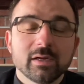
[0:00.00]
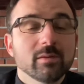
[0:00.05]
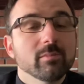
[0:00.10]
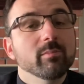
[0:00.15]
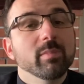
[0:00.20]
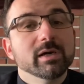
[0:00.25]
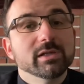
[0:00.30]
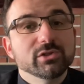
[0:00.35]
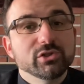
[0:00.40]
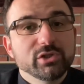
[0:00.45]

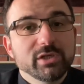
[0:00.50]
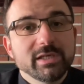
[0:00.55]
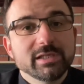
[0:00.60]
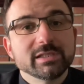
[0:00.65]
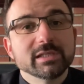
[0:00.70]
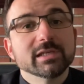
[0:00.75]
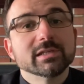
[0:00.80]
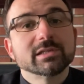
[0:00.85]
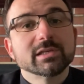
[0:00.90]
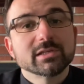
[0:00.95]
but
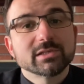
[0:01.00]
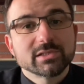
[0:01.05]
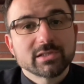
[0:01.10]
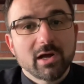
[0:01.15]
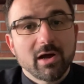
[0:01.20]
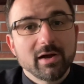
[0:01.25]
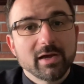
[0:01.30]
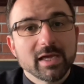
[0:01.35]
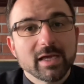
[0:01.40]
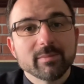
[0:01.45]
Jesus
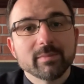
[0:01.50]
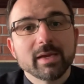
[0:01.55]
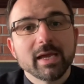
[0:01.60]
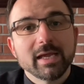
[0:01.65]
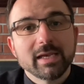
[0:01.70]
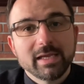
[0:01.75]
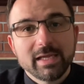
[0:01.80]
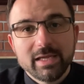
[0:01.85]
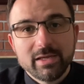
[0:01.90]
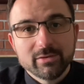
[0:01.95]
saw him and
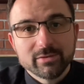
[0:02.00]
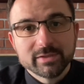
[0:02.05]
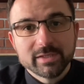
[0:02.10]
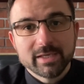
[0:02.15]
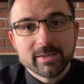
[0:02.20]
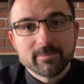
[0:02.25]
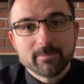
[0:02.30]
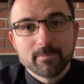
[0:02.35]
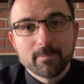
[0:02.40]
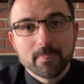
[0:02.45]
healed
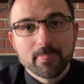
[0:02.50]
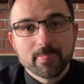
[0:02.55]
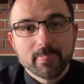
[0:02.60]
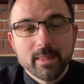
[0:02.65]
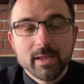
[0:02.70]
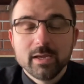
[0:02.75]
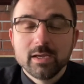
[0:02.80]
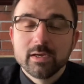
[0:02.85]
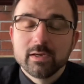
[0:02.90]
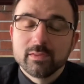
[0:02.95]
him.
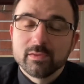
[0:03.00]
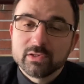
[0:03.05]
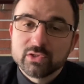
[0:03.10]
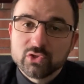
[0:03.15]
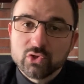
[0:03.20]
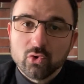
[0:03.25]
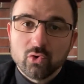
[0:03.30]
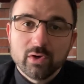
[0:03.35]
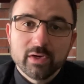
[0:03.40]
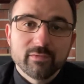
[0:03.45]
The
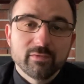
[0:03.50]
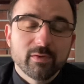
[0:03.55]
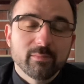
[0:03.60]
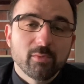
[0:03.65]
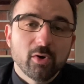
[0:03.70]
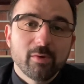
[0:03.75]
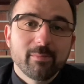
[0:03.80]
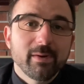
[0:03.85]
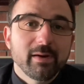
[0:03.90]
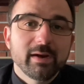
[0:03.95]
story of the
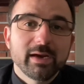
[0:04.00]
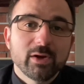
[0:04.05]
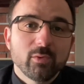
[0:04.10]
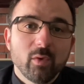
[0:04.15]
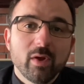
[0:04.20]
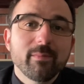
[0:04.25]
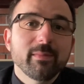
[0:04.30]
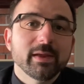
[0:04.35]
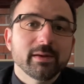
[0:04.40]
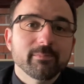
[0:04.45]
myrrh-bearing
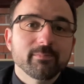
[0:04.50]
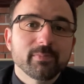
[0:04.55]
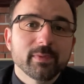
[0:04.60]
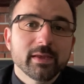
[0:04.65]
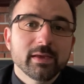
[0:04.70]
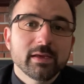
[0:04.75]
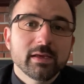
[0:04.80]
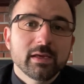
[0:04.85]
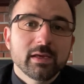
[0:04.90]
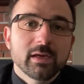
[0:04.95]
women.
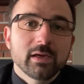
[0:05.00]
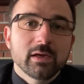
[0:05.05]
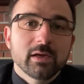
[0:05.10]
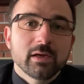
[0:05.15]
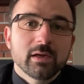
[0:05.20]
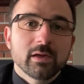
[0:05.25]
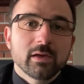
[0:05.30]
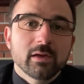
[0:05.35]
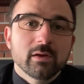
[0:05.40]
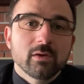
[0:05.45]

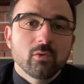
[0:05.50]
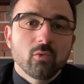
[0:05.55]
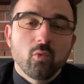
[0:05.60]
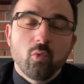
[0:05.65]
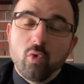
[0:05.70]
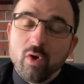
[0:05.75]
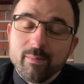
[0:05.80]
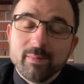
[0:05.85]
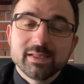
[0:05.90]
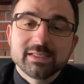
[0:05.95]

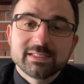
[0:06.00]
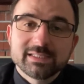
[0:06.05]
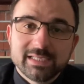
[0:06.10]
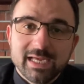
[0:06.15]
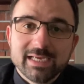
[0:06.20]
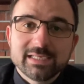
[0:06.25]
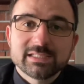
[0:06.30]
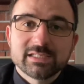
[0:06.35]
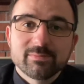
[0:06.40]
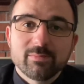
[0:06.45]
Women's
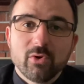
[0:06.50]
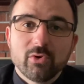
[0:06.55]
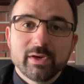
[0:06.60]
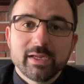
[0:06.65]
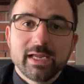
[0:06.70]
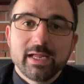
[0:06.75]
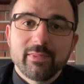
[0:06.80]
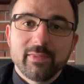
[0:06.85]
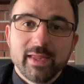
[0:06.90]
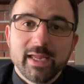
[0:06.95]
testimony
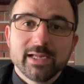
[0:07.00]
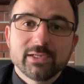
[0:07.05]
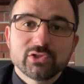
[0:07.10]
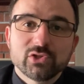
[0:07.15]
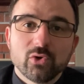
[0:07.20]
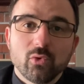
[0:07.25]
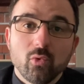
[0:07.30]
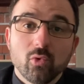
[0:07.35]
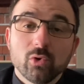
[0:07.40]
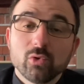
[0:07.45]
in the
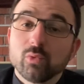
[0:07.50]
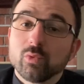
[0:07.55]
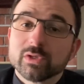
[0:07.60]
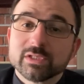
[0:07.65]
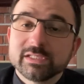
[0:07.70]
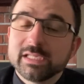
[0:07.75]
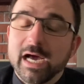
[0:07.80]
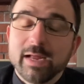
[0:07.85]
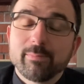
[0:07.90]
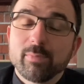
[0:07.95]
ancient world was
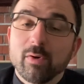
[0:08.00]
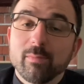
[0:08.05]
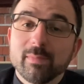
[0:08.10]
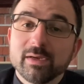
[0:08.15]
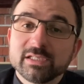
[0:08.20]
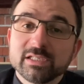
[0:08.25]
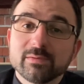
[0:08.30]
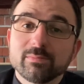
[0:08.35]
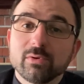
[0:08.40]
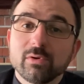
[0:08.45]
not
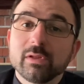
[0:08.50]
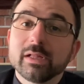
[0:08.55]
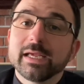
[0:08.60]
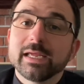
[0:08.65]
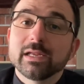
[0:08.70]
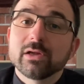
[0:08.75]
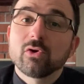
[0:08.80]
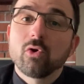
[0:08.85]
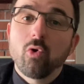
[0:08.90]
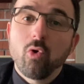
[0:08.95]
permissible
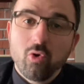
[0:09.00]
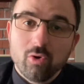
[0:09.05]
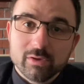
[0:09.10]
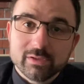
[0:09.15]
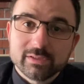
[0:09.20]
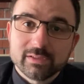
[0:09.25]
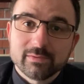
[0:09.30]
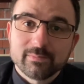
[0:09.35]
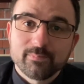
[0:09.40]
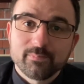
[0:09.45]
in
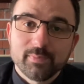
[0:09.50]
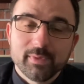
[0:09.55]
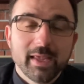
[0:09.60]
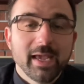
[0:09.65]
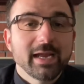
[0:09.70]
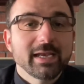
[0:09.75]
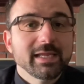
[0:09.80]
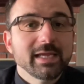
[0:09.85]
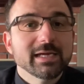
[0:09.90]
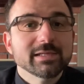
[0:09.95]
court,
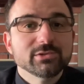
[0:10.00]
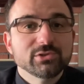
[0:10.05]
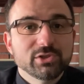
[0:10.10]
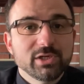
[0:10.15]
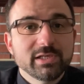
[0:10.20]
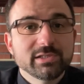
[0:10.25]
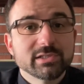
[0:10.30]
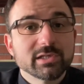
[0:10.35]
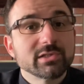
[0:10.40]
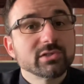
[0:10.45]
and yet
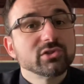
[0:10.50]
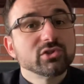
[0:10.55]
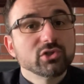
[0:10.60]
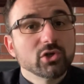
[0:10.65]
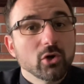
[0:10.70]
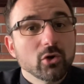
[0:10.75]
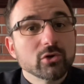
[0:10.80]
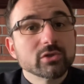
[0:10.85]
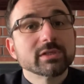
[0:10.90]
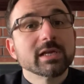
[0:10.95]
Jesus
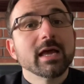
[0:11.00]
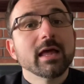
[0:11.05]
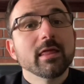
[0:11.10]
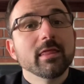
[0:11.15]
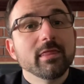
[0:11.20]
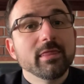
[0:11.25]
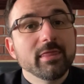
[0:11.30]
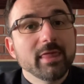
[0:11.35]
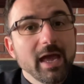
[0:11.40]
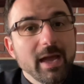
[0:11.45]
chose
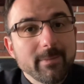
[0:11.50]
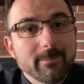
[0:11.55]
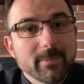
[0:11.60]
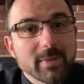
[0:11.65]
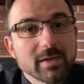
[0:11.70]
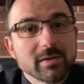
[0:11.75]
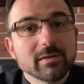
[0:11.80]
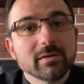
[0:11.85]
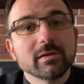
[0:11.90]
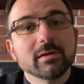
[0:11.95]
them,
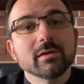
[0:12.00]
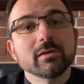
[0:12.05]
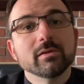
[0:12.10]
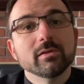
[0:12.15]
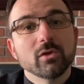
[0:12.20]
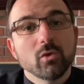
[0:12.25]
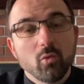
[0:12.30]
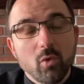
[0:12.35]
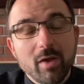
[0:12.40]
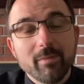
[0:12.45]

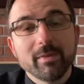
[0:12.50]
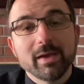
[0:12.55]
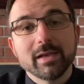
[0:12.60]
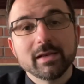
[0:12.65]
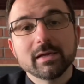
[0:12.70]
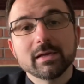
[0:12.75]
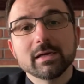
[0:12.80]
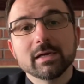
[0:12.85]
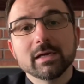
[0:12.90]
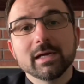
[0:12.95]
the women,
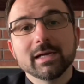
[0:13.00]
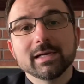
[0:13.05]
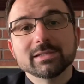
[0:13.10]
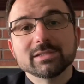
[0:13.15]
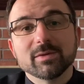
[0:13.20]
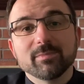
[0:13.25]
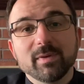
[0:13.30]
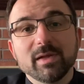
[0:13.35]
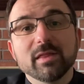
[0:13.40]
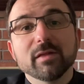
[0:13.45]
to
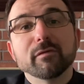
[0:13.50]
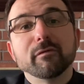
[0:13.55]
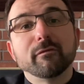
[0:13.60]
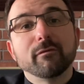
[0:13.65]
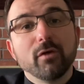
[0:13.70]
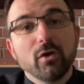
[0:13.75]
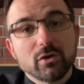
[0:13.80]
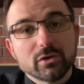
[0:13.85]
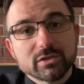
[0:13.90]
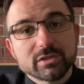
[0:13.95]
be the
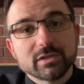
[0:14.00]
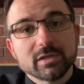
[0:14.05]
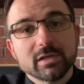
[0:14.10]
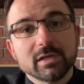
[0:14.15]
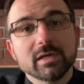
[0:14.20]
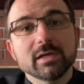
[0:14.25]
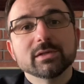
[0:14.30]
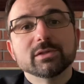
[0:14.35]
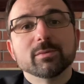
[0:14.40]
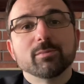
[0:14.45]
first
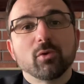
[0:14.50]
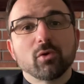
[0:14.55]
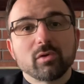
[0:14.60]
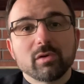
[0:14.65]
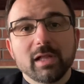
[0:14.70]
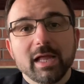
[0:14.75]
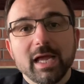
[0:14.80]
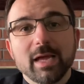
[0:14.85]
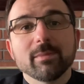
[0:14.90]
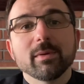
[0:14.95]
to
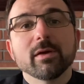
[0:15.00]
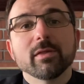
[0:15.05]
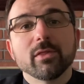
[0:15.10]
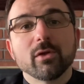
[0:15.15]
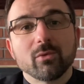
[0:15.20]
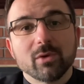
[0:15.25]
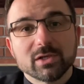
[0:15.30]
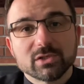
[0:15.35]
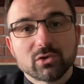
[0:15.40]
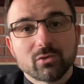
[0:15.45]
proclaim the
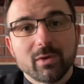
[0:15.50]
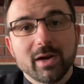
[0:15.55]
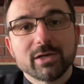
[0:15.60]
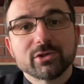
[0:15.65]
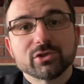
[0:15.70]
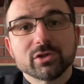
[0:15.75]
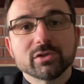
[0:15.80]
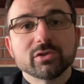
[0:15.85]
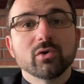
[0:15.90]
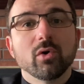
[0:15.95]

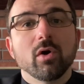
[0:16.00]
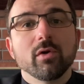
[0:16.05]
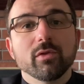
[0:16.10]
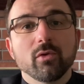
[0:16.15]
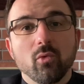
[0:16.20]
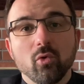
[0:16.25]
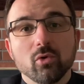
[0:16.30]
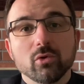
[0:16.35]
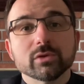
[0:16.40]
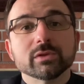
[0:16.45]
resurrection to all the
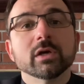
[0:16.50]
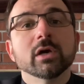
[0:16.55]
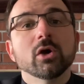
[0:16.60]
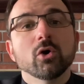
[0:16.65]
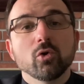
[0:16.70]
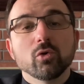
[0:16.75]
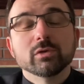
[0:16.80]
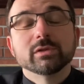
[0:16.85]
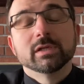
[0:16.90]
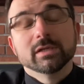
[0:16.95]
world,
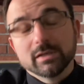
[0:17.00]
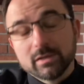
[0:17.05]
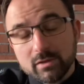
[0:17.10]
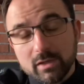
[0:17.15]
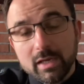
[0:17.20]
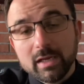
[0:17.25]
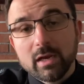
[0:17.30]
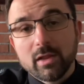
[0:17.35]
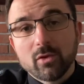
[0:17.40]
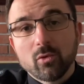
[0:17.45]

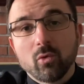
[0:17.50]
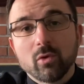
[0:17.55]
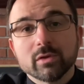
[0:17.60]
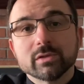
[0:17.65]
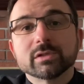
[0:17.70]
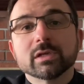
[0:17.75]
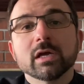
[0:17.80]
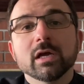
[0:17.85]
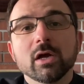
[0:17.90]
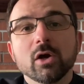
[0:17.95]
in other
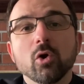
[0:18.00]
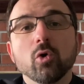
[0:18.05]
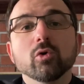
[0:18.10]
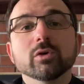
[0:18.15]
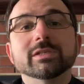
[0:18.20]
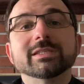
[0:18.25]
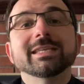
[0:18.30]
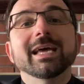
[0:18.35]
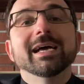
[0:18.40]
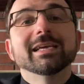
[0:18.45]
words,
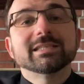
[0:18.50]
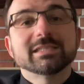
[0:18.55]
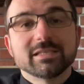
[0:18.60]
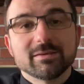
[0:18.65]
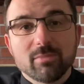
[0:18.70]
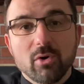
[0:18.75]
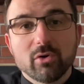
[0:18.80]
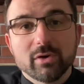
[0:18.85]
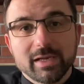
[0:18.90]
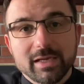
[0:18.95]
whose
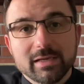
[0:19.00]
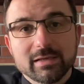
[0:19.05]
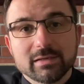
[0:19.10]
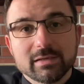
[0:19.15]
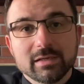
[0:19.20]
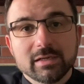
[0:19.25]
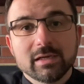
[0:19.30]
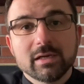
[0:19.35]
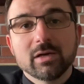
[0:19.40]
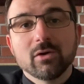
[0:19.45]
testimony
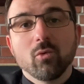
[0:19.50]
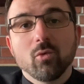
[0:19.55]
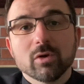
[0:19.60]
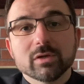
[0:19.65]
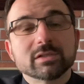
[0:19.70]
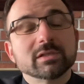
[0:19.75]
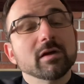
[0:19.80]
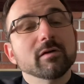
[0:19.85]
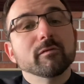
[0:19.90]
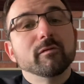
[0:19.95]

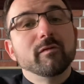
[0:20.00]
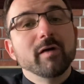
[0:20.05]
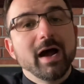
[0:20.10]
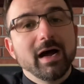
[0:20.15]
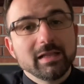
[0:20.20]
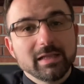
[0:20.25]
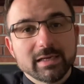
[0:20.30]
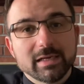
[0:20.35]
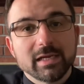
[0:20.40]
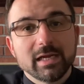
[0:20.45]
was
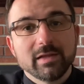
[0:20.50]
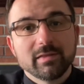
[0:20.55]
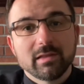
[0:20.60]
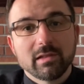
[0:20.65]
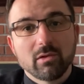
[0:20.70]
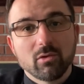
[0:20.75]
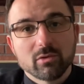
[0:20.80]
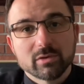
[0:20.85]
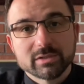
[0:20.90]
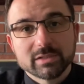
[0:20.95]
valid in the
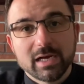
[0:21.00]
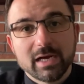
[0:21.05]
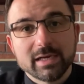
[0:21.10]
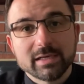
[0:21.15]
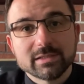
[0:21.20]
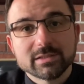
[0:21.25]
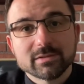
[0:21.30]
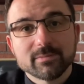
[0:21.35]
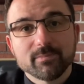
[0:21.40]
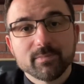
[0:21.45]
Lord's
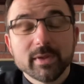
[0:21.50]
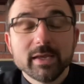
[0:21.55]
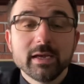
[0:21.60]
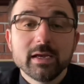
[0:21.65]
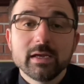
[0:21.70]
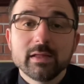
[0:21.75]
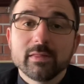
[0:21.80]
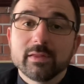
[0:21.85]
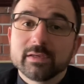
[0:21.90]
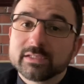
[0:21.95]
eyes.
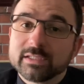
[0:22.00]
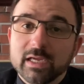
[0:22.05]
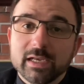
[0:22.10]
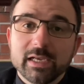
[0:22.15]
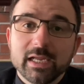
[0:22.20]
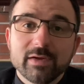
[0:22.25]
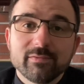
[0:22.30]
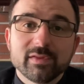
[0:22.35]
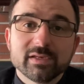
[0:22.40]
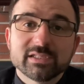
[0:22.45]
The
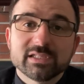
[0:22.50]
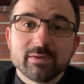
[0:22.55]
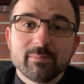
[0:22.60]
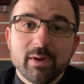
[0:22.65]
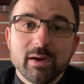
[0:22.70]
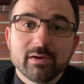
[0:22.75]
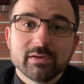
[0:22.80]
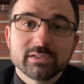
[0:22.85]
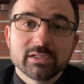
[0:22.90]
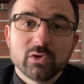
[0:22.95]
Sunday of the
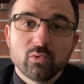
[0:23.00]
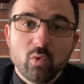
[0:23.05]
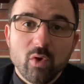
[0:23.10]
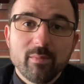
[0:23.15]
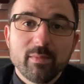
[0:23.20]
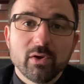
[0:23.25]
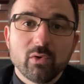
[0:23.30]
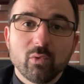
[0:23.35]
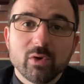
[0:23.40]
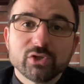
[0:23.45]
Samaritan
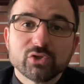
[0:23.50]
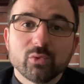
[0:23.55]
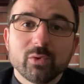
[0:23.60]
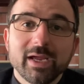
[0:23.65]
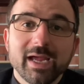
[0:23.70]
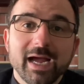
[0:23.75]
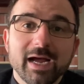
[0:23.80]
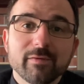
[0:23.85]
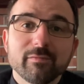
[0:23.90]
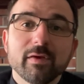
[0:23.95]
women, which we
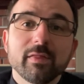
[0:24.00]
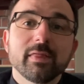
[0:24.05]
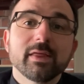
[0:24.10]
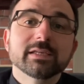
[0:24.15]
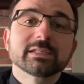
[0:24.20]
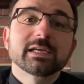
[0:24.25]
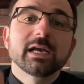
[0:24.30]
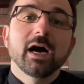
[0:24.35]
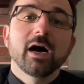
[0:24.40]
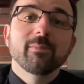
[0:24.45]
have
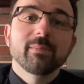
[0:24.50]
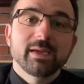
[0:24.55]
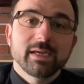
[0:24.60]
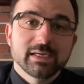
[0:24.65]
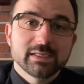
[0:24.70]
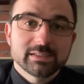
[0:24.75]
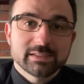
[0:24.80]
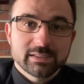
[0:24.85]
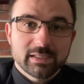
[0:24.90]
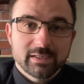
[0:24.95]
this coming
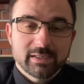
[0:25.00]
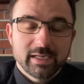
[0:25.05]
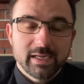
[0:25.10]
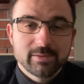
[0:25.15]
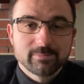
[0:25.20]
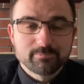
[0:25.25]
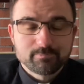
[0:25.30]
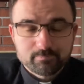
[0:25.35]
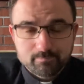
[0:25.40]
Sunday,